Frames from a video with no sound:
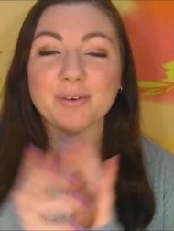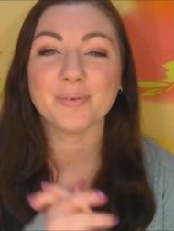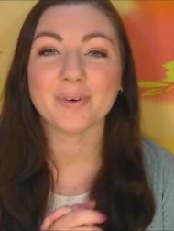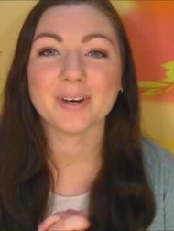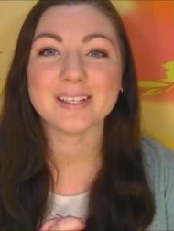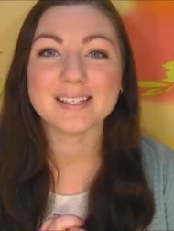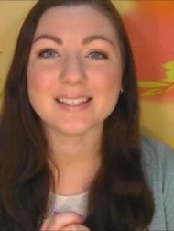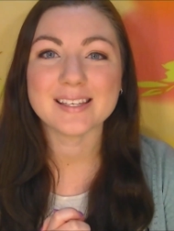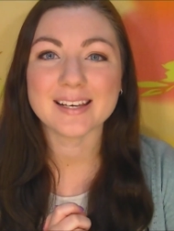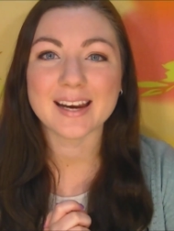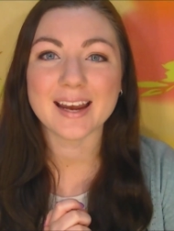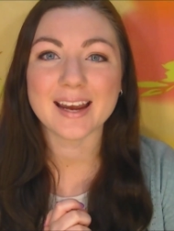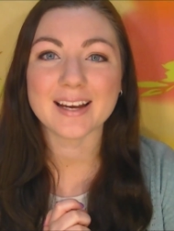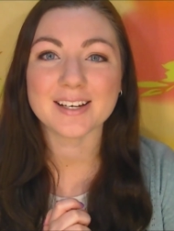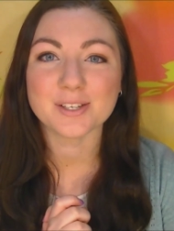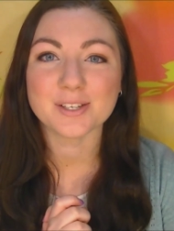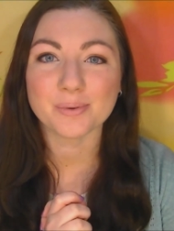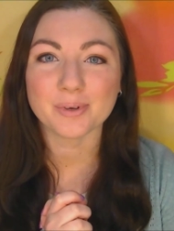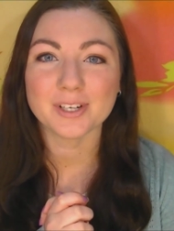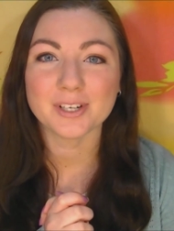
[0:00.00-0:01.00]
everyone, today I
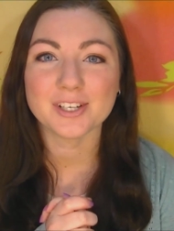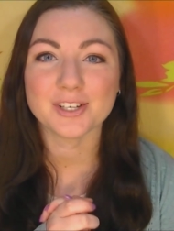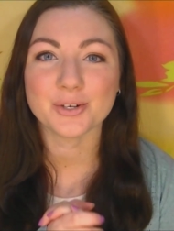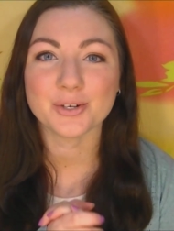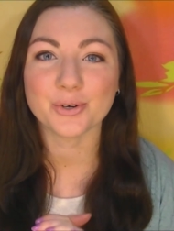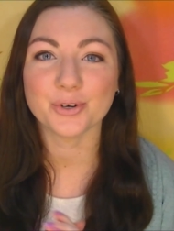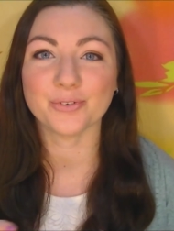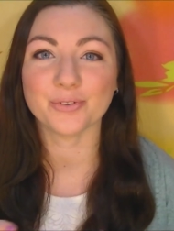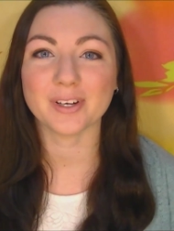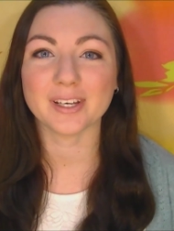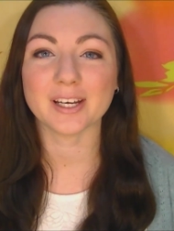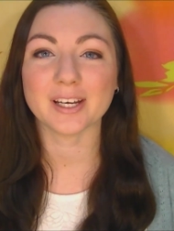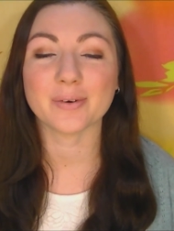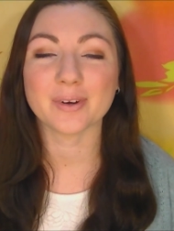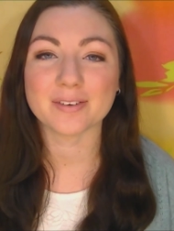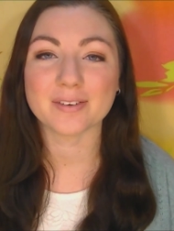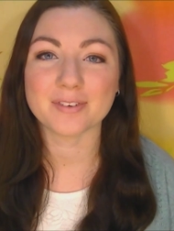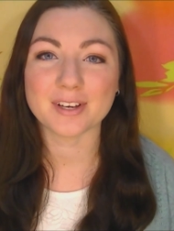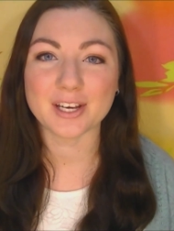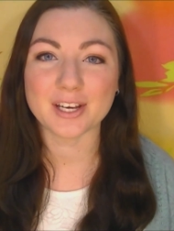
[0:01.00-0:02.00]
just wanted to do a really
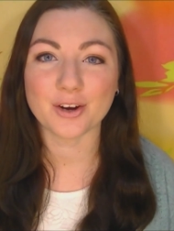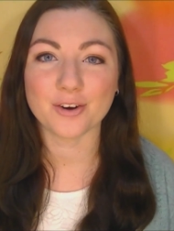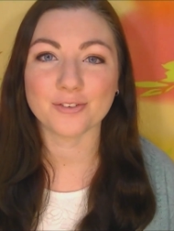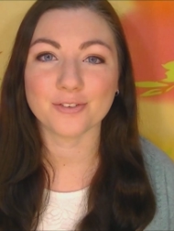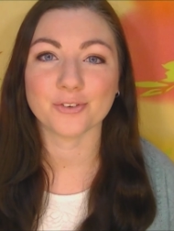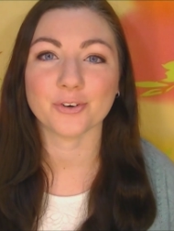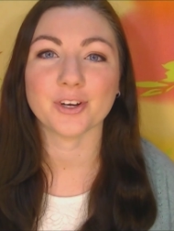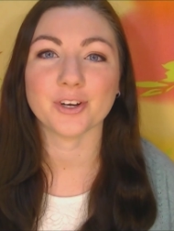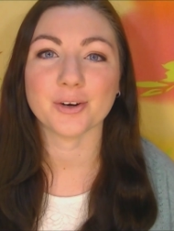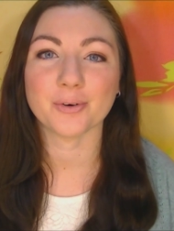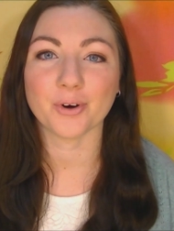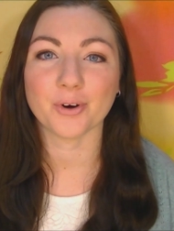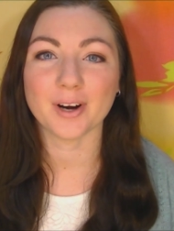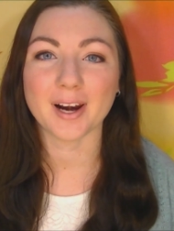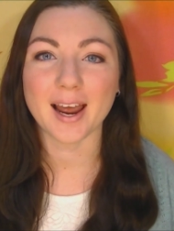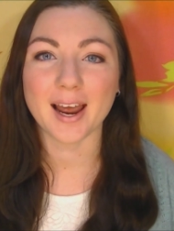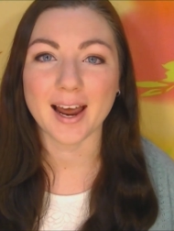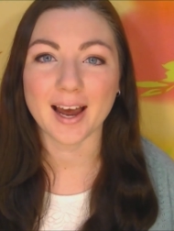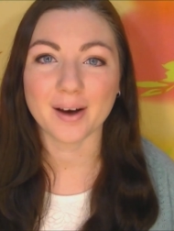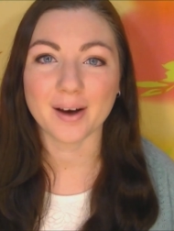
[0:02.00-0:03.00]
quick video for you on
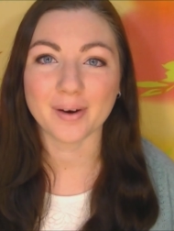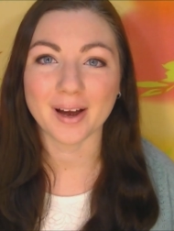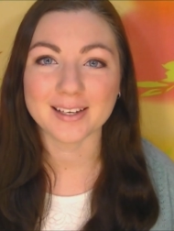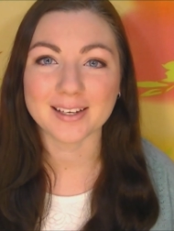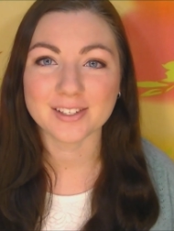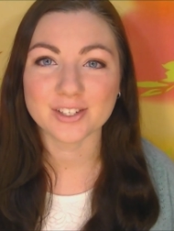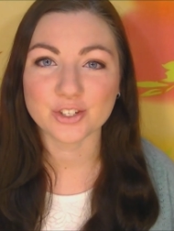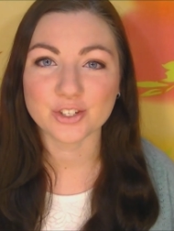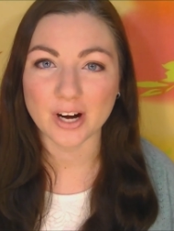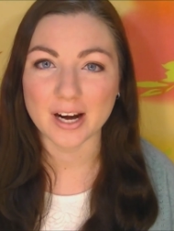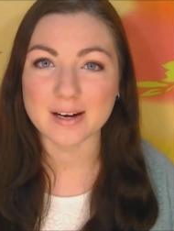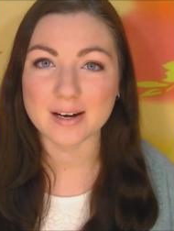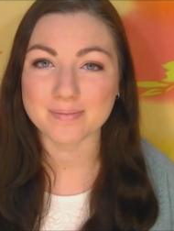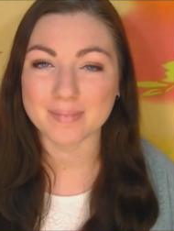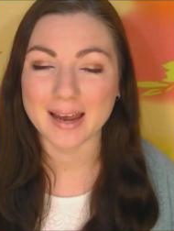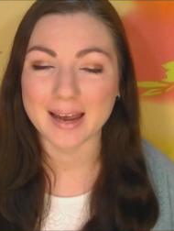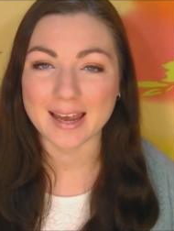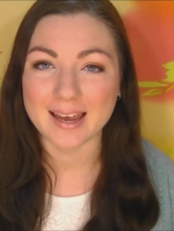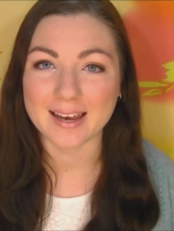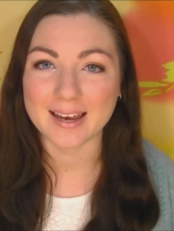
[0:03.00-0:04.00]
how I straighten
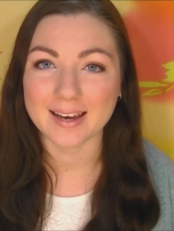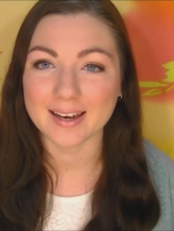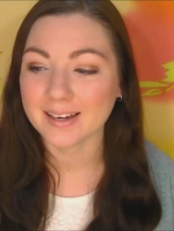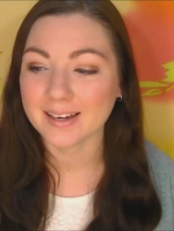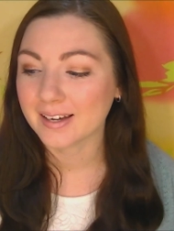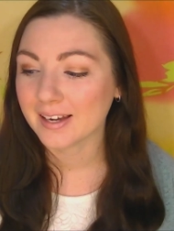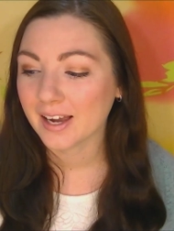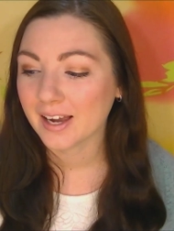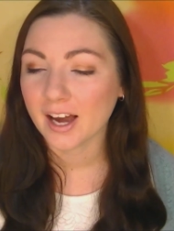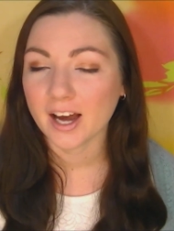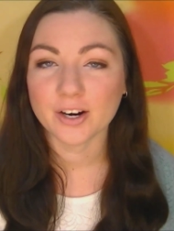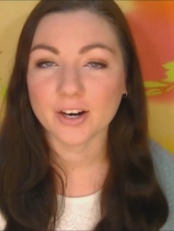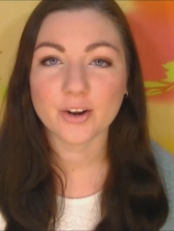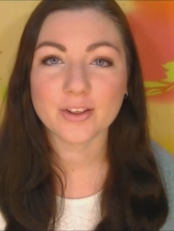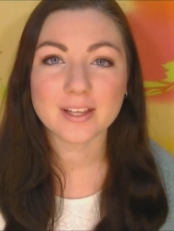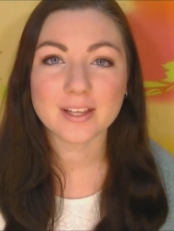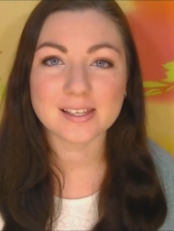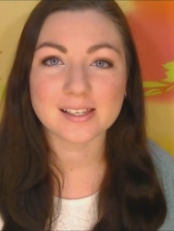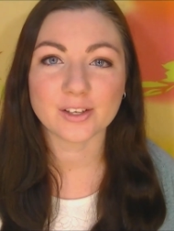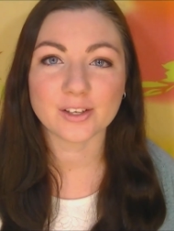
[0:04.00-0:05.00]
my hair. I know
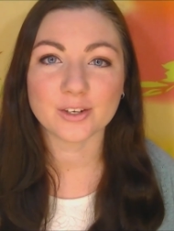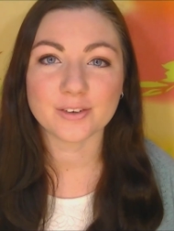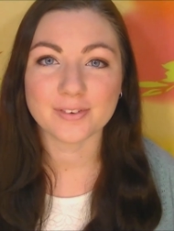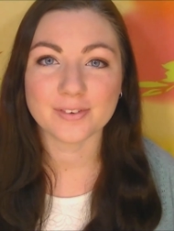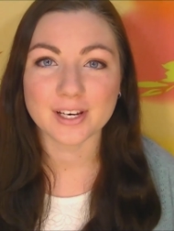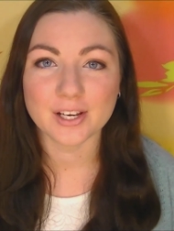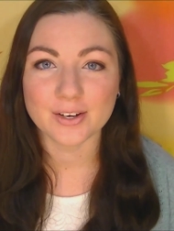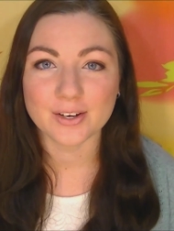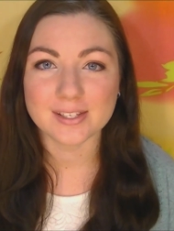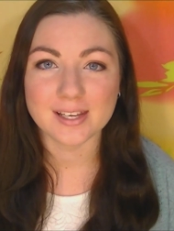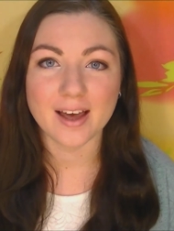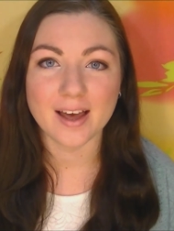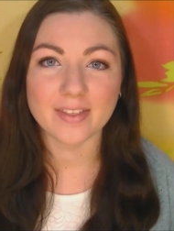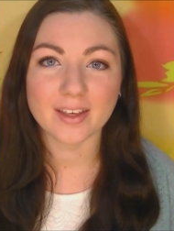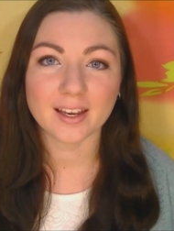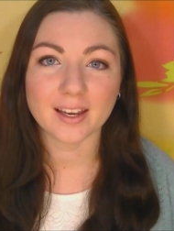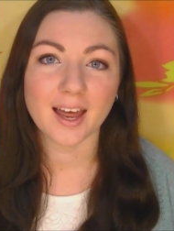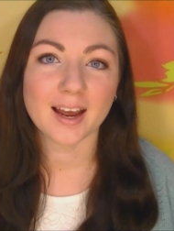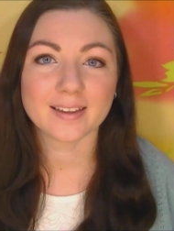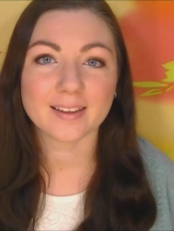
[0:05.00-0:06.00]
there's a lot of videos out
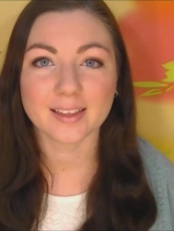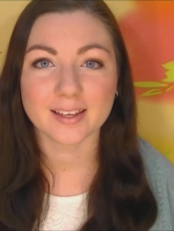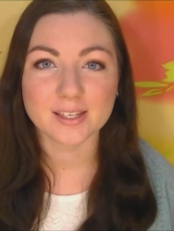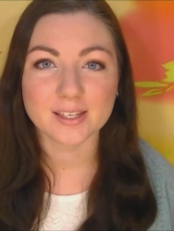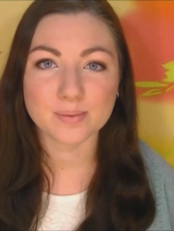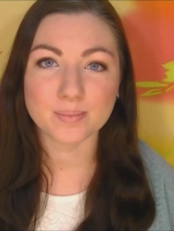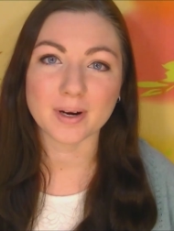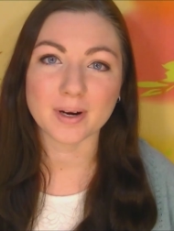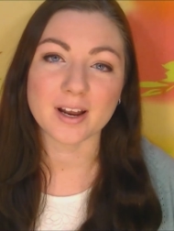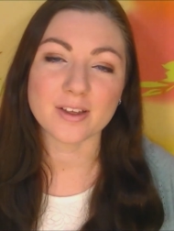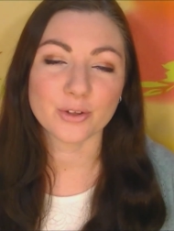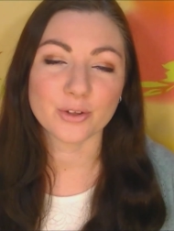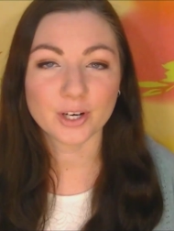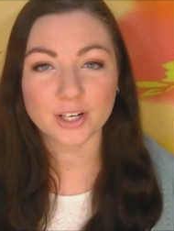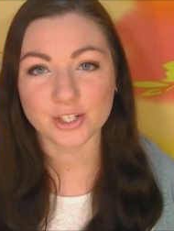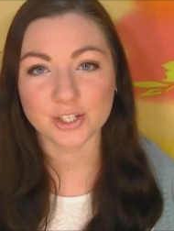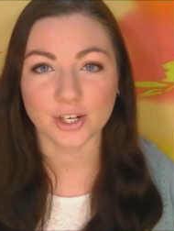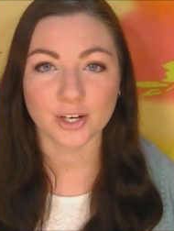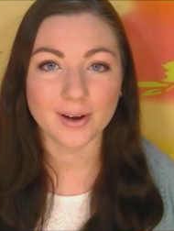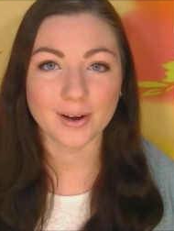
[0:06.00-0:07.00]
there like this, but I thought
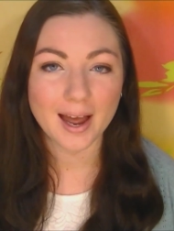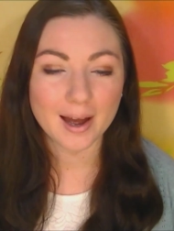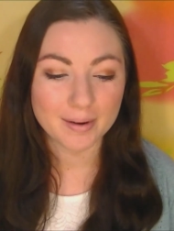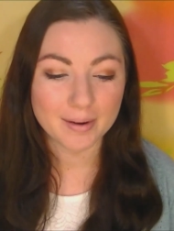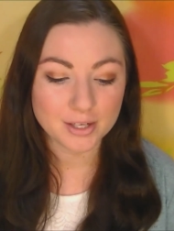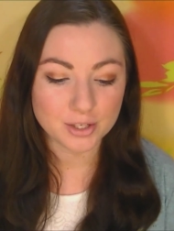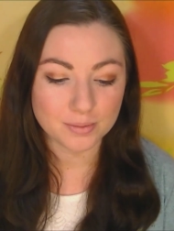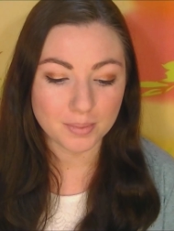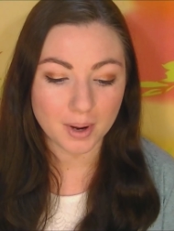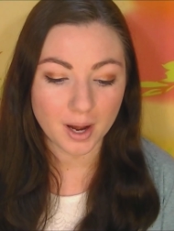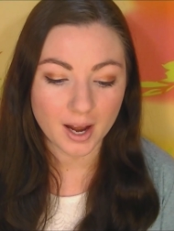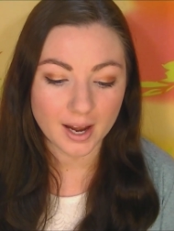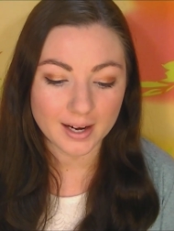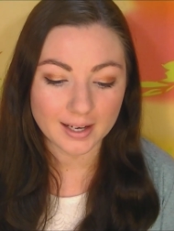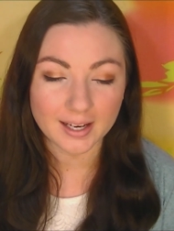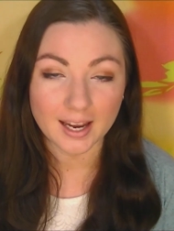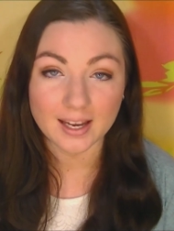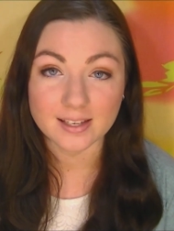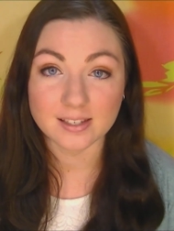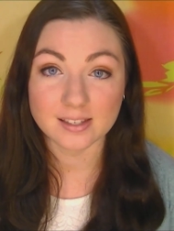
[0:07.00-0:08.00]
I'd show you how I do mine
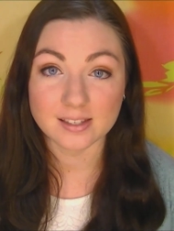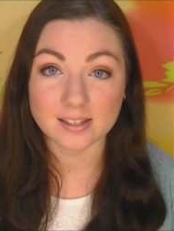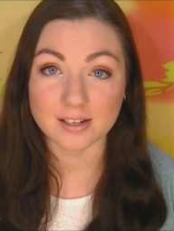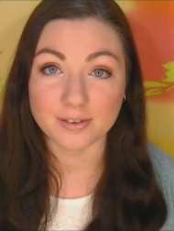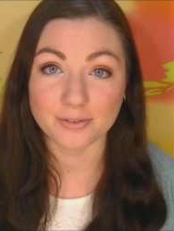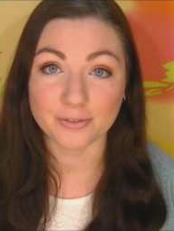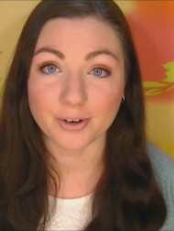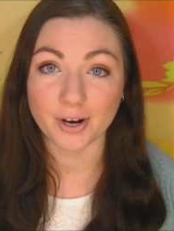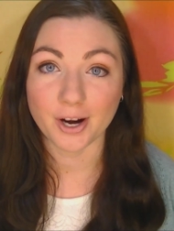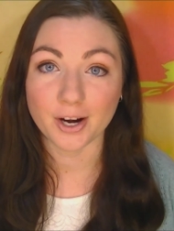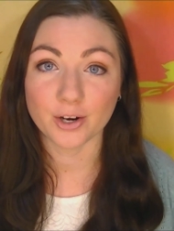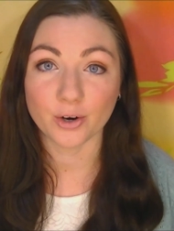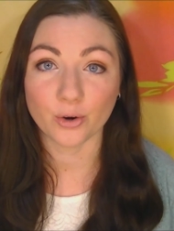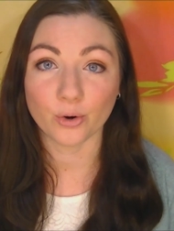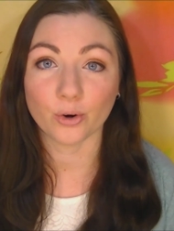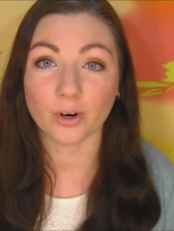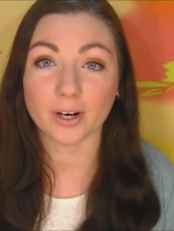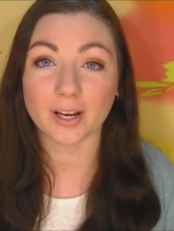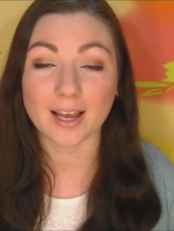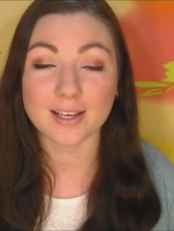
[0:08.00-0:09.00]
in case it's different
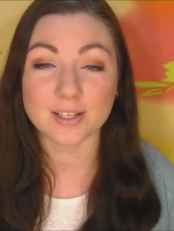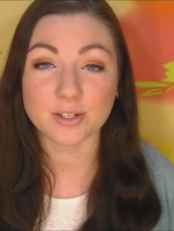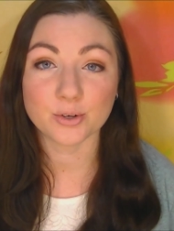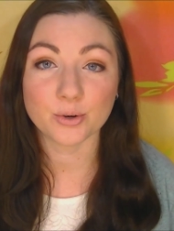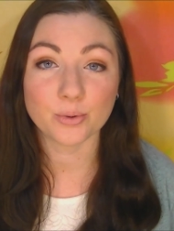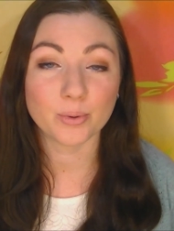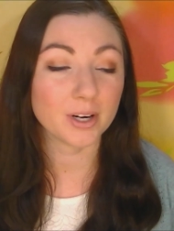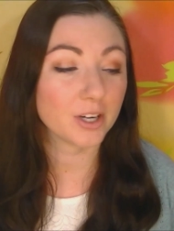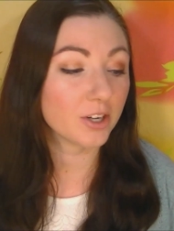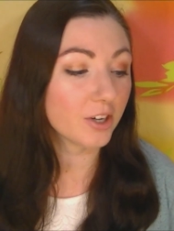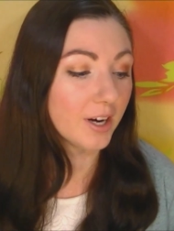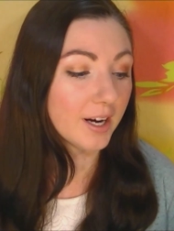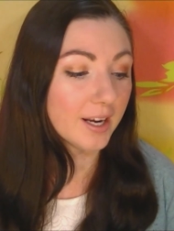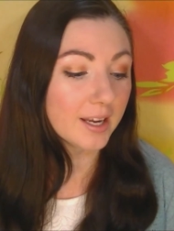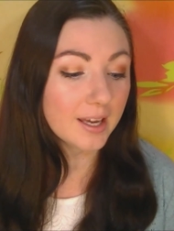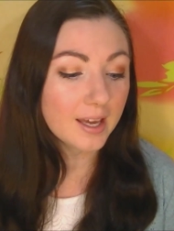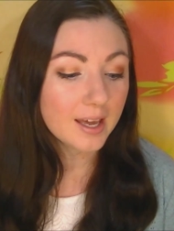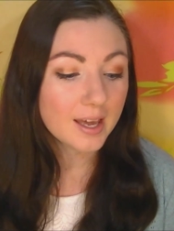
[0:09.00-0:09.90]
or in case you were wondering.